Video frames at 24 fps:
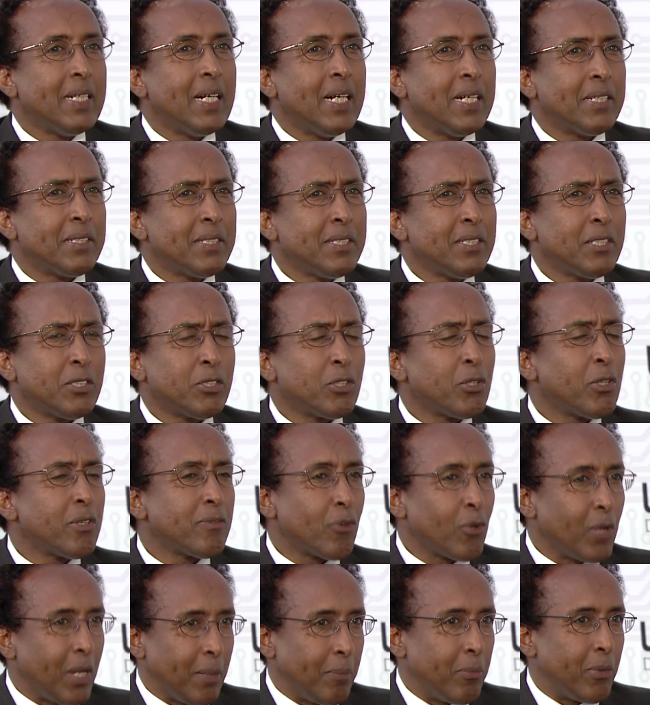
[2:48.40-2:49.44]
I think there's a lot of
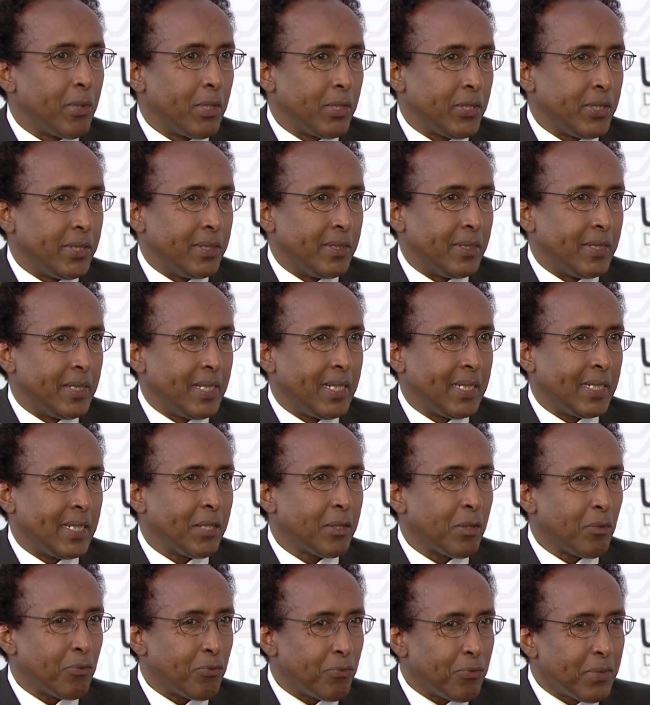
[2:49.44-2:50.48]
collaboration. I
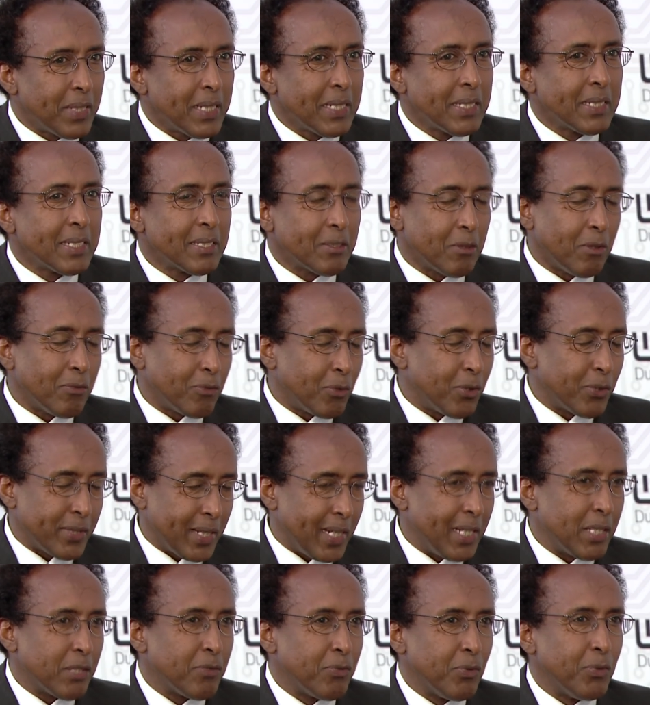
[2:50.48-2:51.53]
get the feeling, of course, the
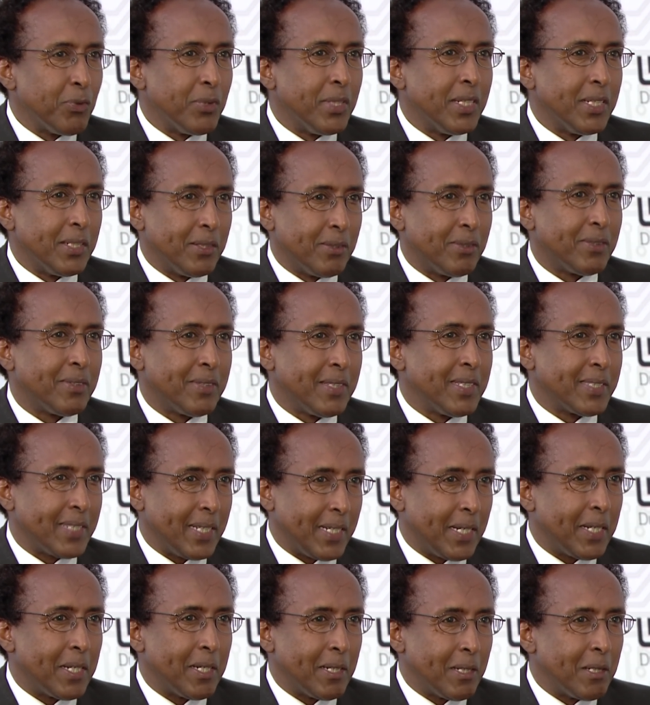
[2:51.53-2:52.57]
last few days things are
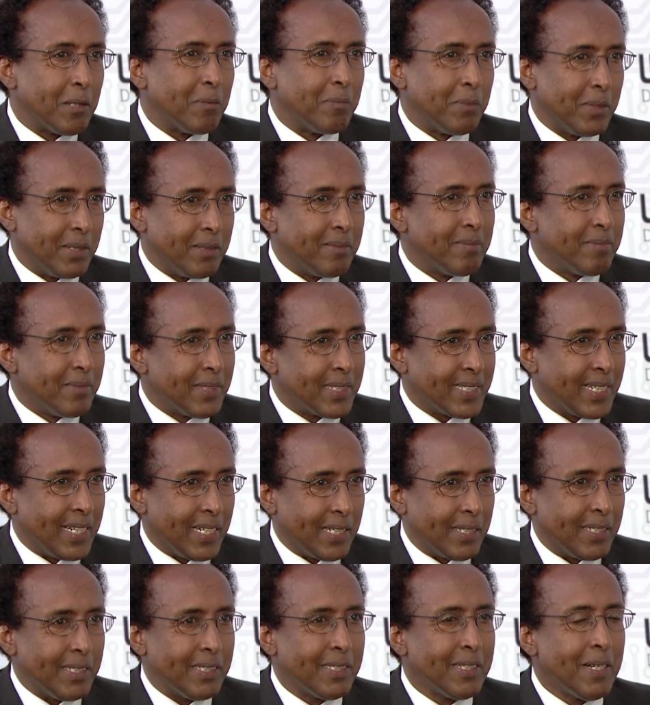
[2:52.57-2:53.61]
getting a little bit
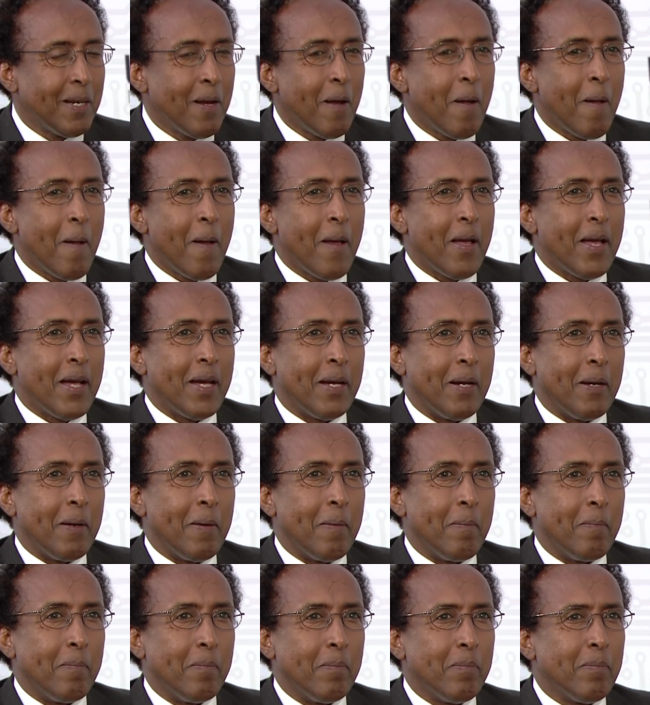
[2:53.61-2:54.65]
exciting.
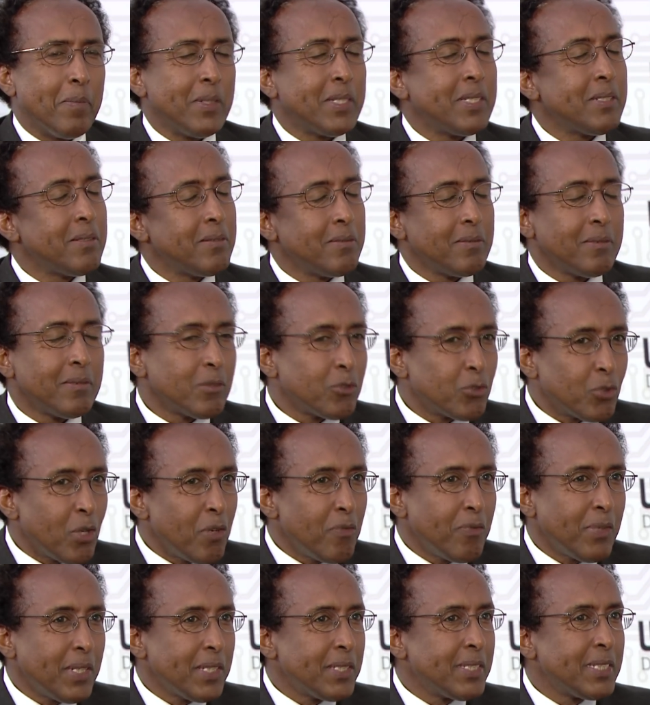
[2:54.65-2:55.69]
Um, but so
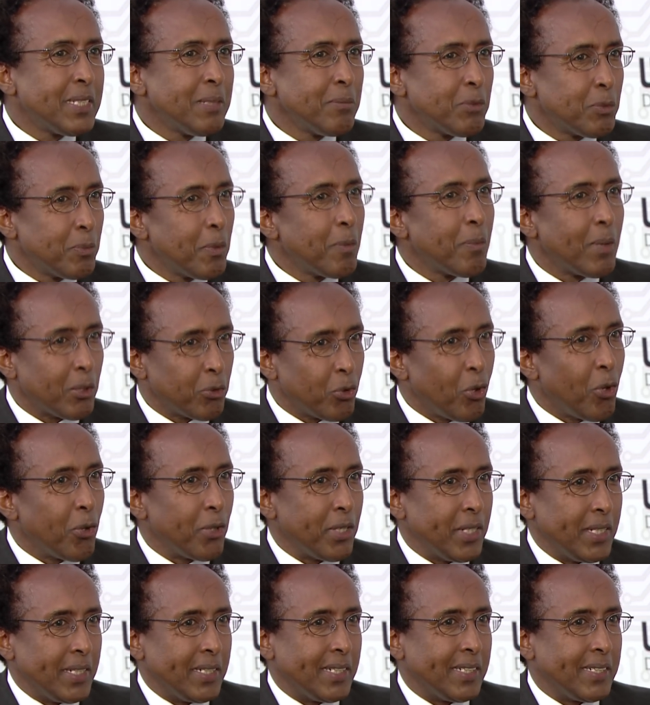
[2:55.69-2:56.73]
far it seems people are
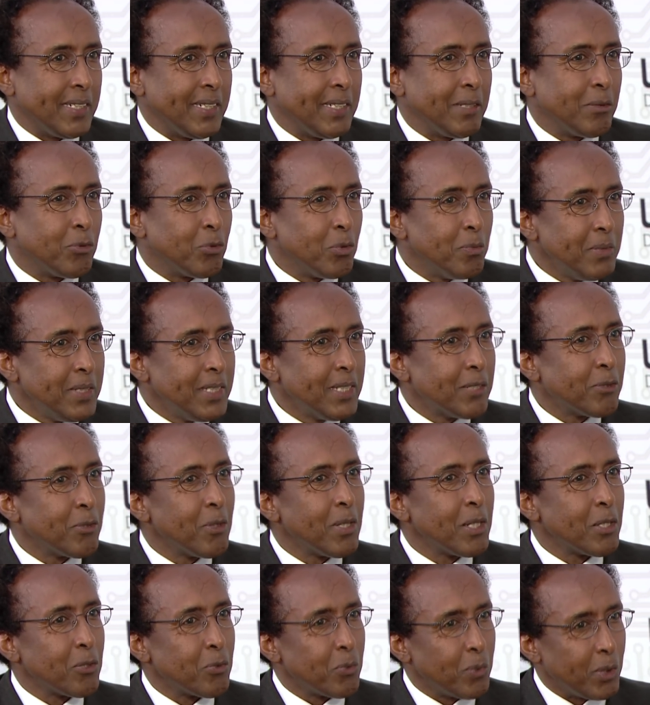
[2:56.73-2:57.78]
talking. And to me, as
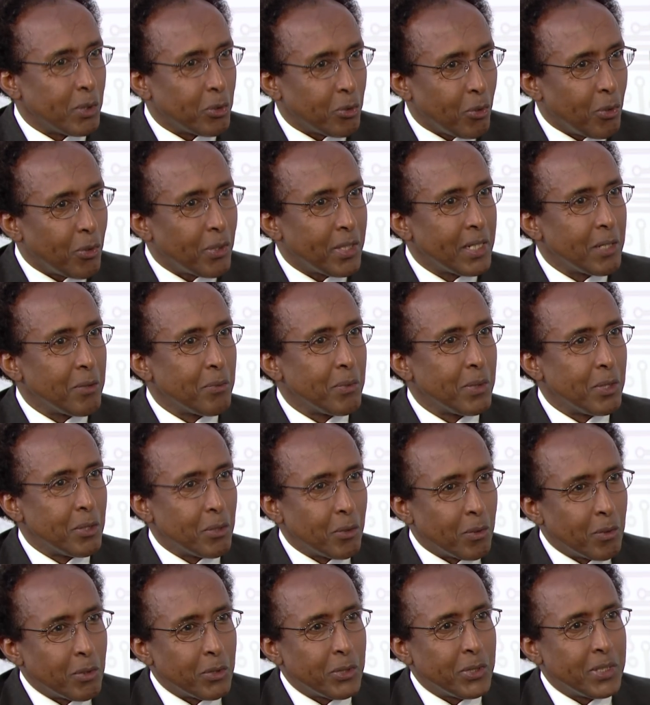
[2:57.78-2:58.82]
long as we're talking and we're
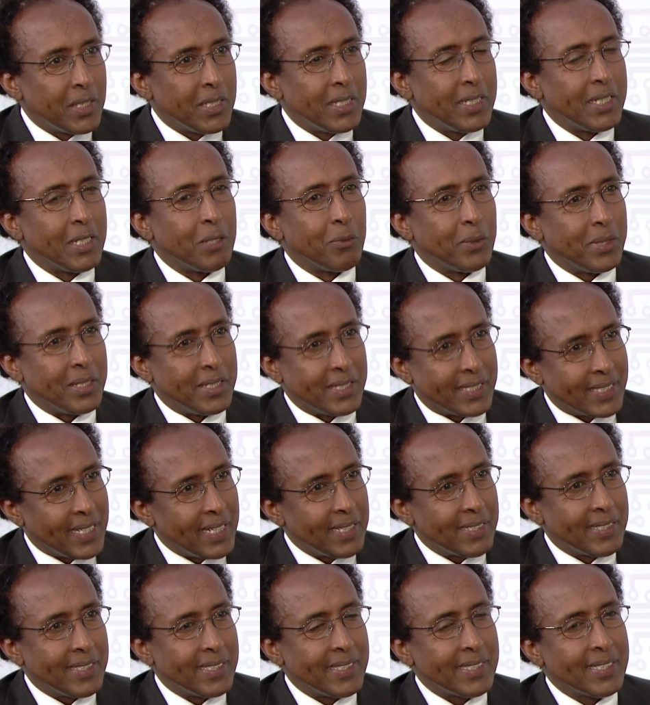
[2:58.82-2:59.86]
negotiating and we're
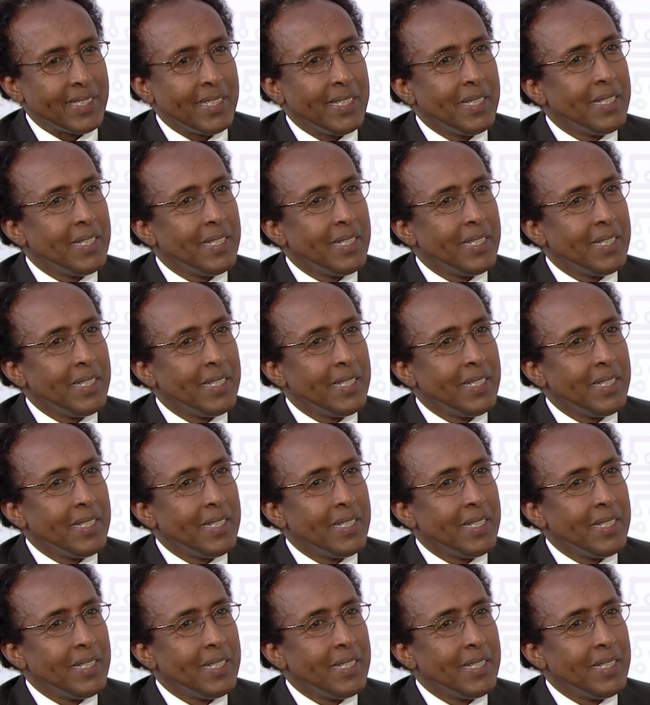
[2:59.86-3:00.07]
discussing,